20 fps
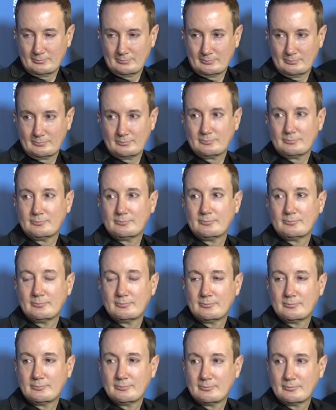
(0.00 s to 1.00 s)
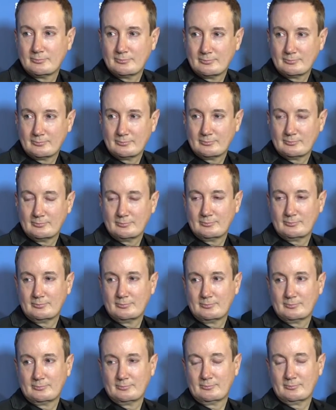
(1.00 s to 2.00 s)

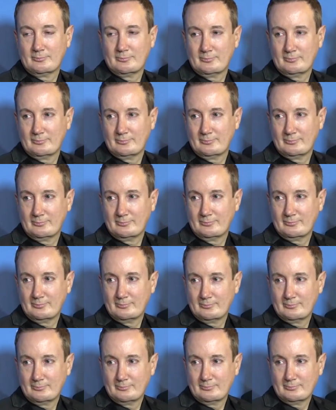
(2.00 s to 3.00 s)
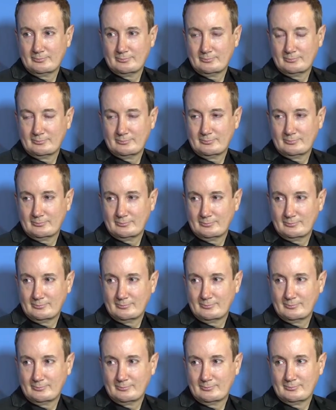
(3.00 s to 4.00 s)

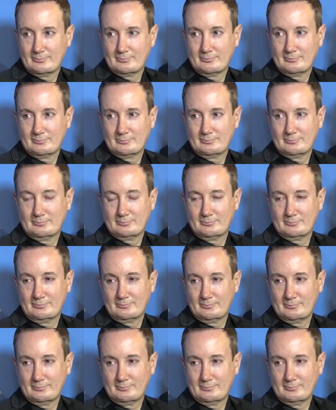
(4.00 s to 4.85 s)
(not speaking)